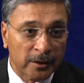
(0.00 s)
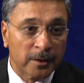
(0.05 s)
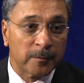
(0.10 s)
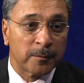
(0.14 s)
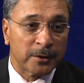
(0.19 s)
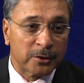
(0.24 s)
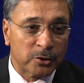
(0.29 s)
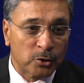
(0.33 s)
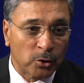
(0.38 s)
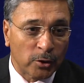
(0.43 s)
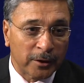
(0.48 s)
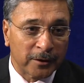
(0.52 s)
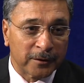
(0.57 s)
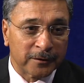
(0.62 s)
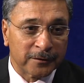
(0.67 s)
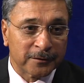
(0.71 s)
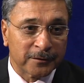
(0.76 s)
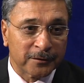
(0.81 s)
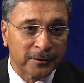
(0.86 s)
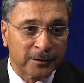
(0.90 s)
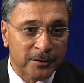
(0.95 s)
keep
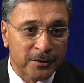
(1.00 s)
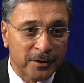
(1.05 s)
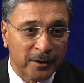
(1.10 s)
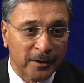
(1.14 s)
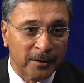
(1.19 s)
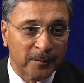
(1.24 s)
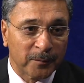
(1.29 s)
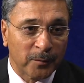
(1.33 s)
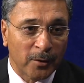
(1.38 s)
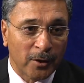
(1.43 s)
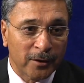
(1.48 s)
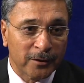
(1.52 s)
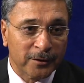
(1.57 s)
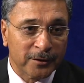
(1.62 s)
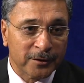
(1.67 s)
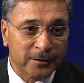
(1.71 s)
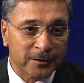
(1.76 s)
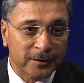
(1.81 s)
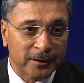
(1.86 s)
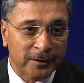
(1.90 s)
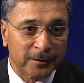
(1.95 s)
enjoying the Australian
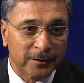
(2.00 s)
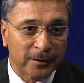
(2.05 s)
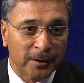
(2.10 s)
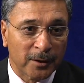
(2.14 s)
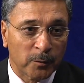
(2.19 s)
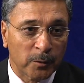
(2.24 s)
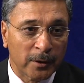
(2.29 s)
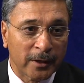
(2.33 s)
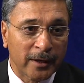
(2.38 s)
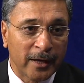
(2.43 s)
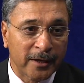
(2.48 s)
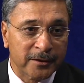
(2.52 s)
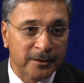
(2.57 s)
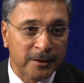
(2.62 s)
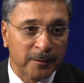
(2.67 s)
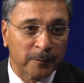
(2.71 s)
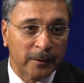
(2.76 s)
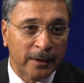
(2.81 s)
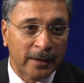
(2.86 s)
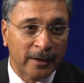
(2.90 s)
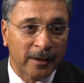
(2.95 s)
politics, and we'll catch
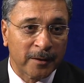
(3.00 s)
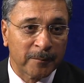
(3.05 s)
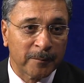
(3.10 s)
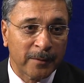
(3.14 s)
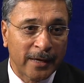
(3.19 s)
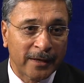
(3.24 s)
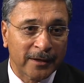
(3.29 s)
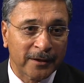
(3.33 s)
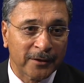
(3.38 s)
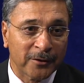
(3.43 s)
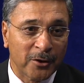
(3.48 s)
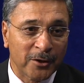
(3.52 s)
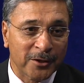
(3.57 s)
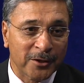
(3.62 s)
up when I come back in